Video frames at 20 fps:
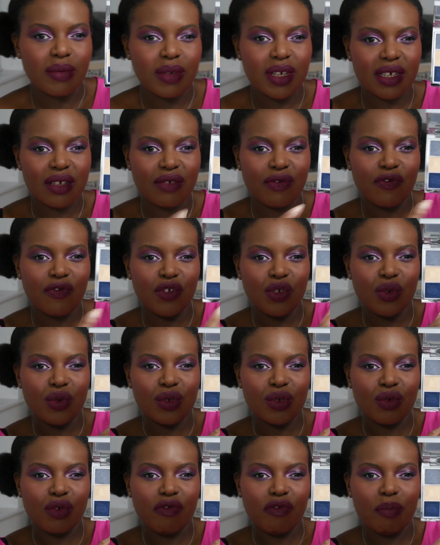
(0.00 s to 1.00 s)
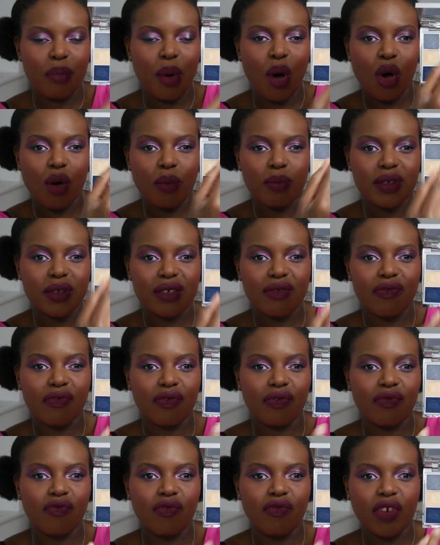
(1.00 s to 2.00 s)
There's a few sort of pops of
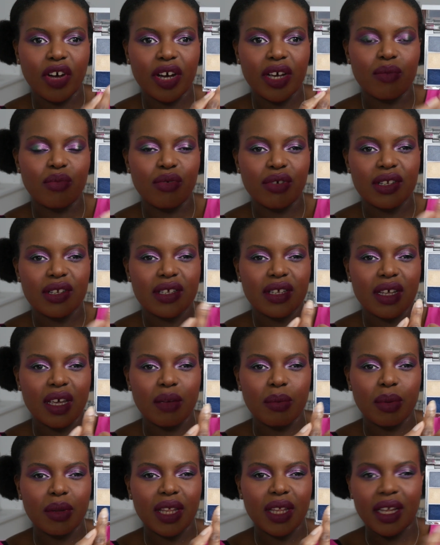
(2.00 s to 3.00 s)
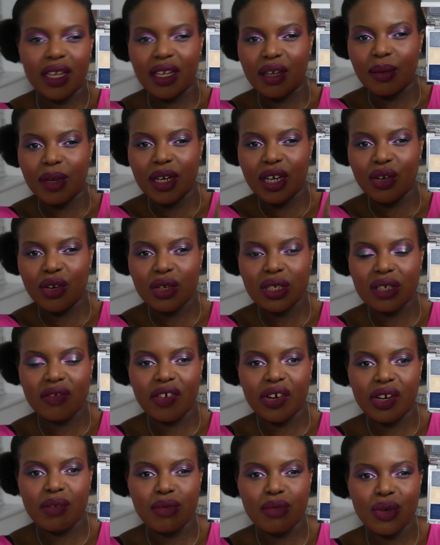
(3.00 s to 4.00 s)
vibrancy, but that, I mean, it looks
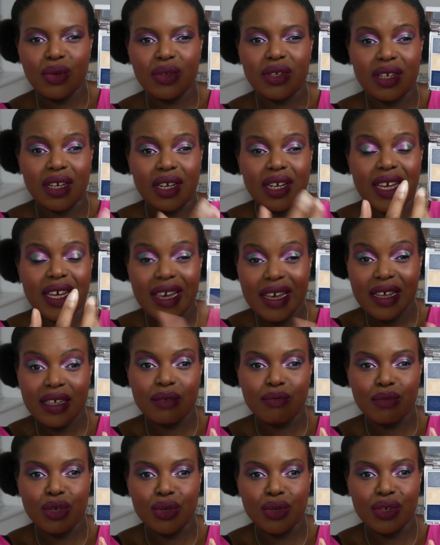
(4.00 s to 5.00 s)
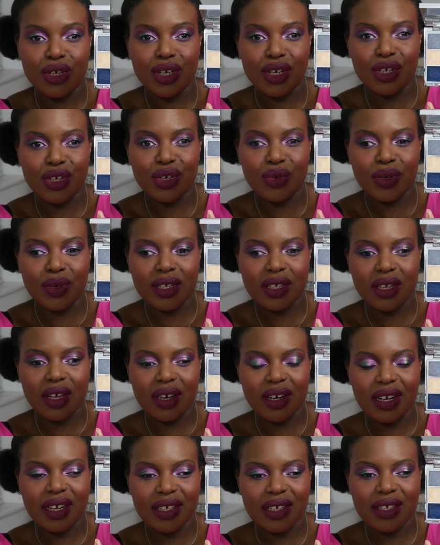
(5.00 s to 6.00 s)
very muted, and it is muted to a
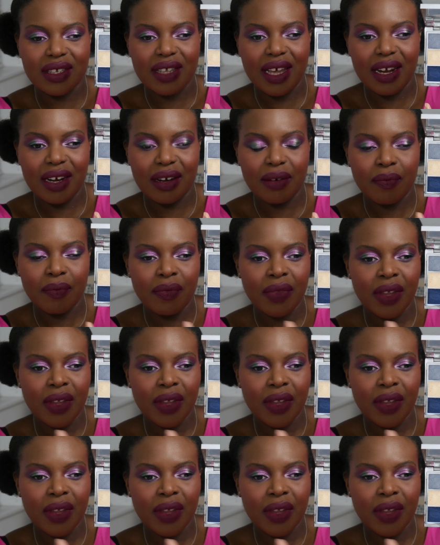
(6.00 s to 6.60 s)
certain extent.